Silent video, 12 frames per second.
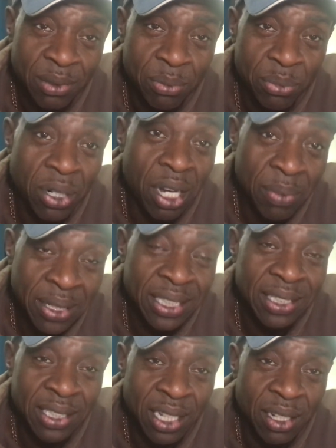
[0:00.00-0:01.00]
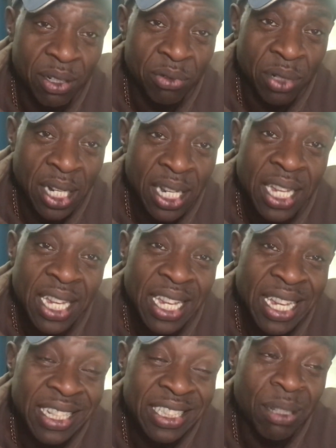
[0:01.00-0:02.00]
prime minister, right,
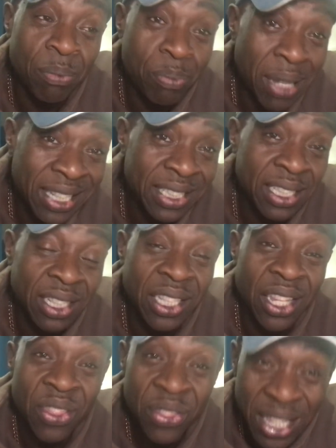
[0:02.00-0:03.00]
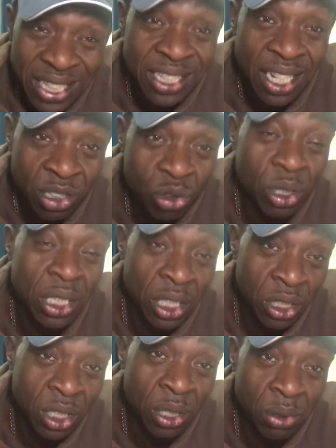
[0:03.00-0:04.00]
is the best that this country
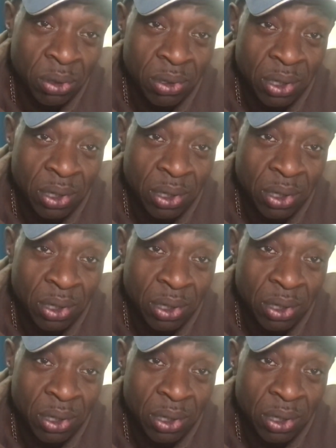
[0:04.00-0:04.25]
can do,